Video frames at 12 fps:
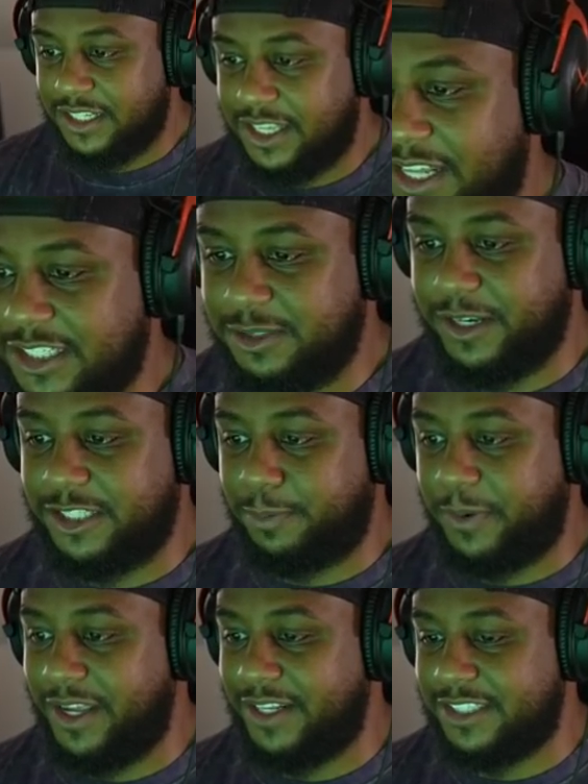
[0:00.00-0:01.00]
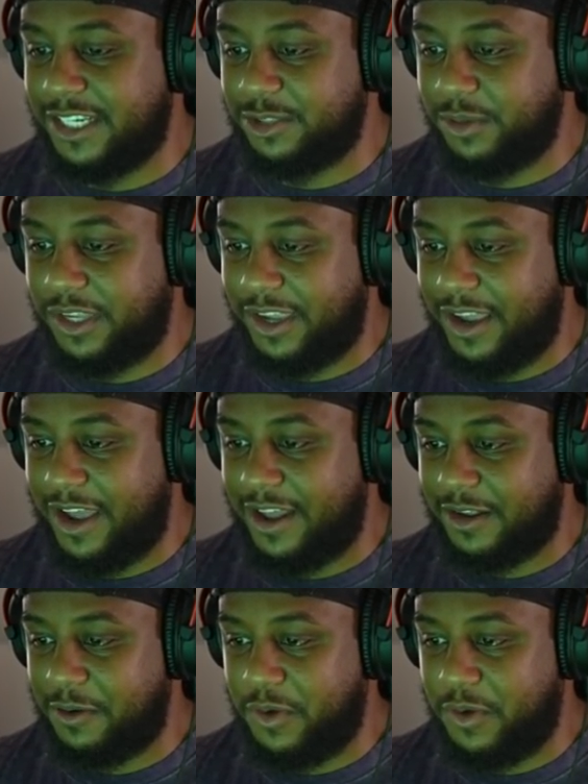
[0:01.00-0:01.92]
Get as much pins as we can. Come